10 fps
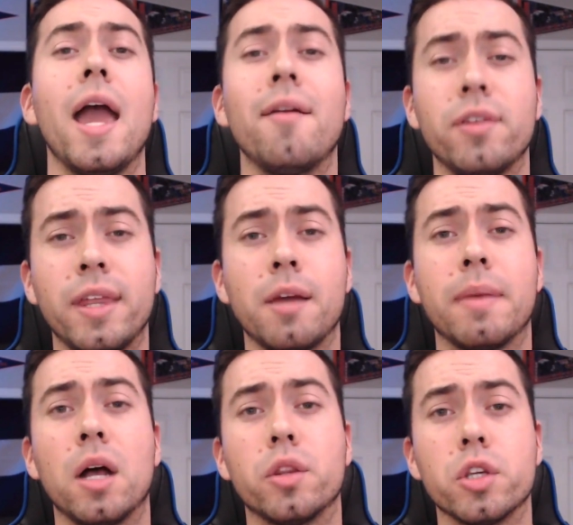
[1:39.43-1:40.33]
everything
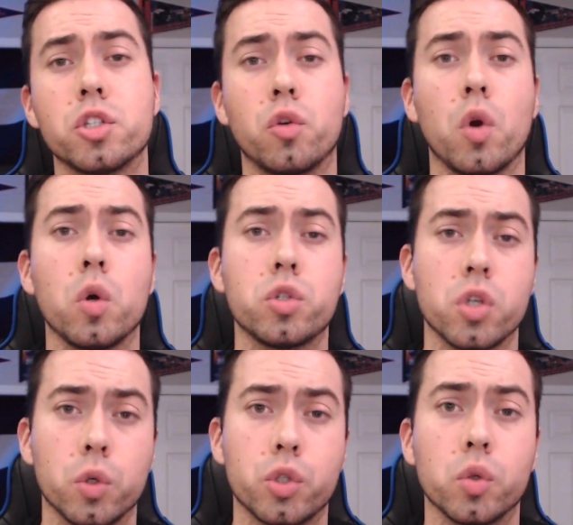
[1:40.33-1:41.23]
about this Grow Social